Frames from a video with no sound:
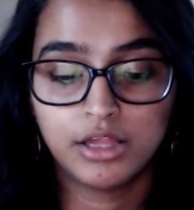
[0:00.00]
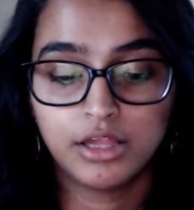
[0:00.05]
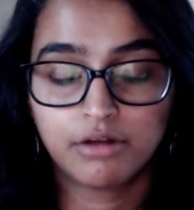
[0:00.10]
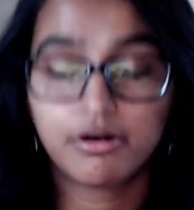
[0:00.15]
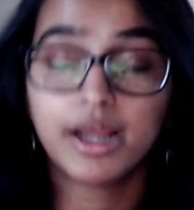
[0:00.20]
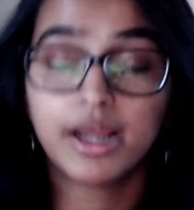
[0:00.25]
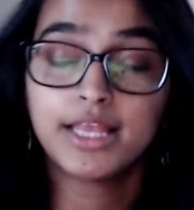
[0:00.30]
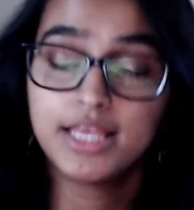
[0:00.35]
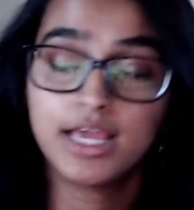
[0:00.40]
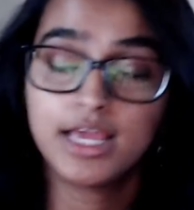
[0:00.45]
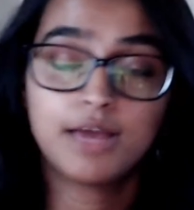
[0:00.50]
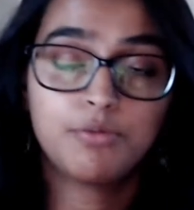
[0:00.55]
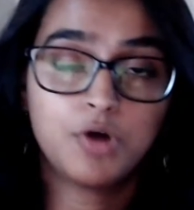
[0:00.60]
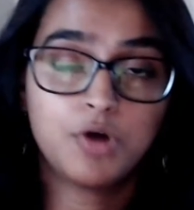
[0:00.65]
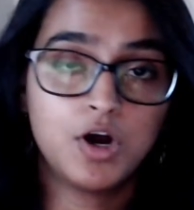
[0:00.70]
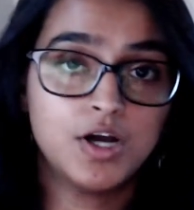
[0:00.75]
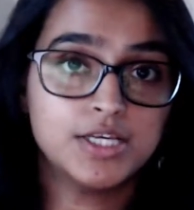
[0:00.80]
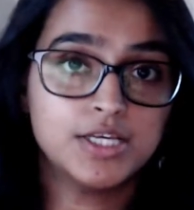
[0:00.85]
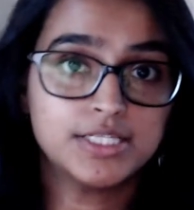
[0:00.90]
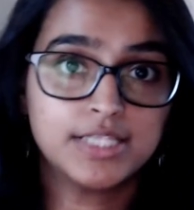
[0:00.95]
great thing
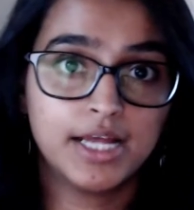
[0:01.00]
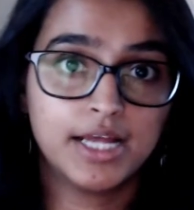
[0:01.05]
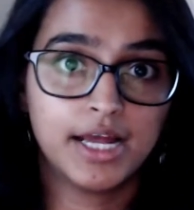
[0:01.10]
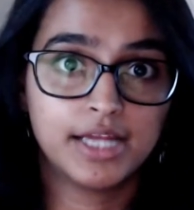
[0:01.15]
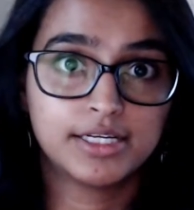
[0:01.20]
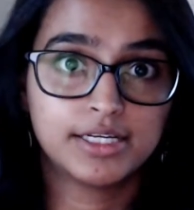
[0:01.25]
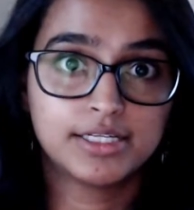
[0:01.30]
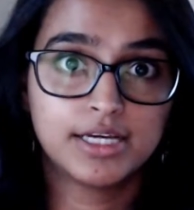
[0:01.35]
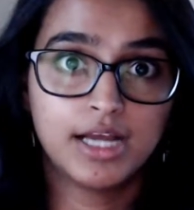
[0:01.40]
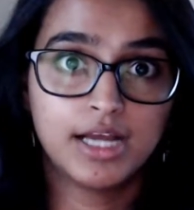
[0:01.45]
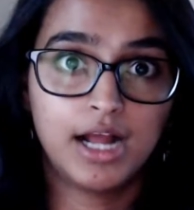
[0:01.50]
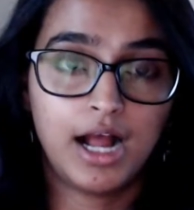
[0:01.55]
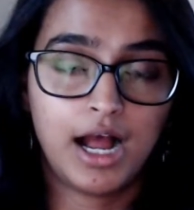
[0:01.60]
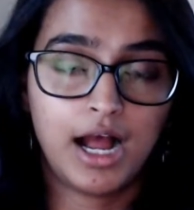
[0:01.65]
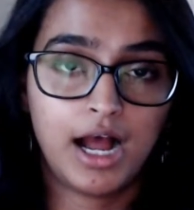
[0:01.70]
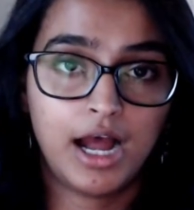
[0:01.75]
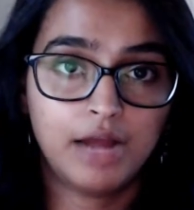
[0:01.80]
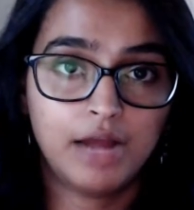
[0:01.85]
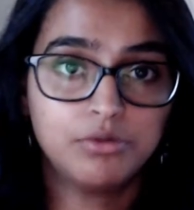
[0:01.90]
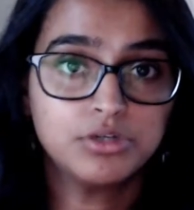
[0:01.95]
was that
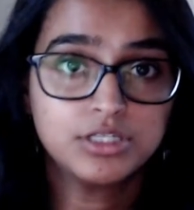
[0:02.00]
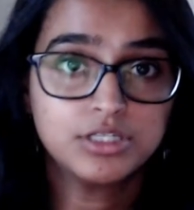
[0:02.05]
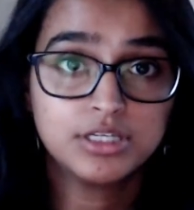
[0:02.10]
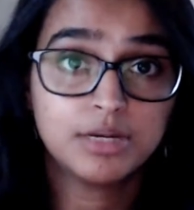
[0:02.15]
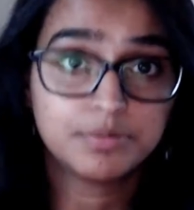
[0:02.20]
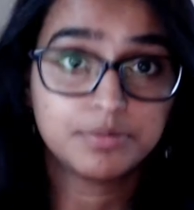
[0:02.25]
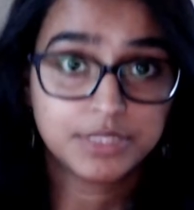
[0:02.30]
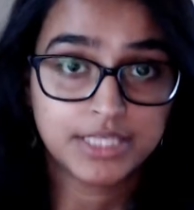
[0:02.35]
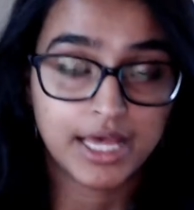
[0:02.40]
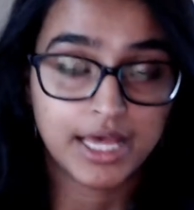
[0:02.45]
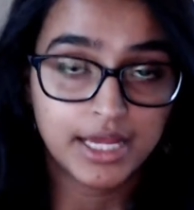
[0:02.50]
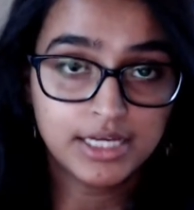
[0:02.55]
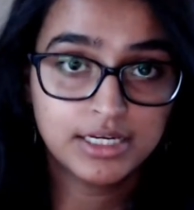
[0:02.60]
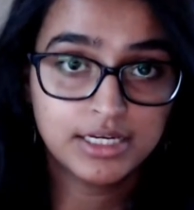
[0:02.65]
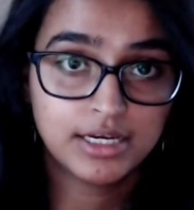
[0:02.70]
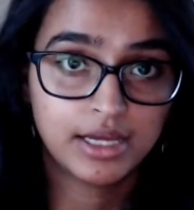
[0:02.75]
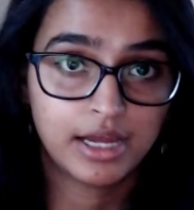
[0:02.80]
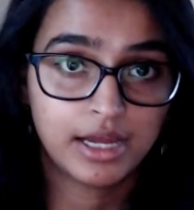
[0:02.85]
I wasn't upset,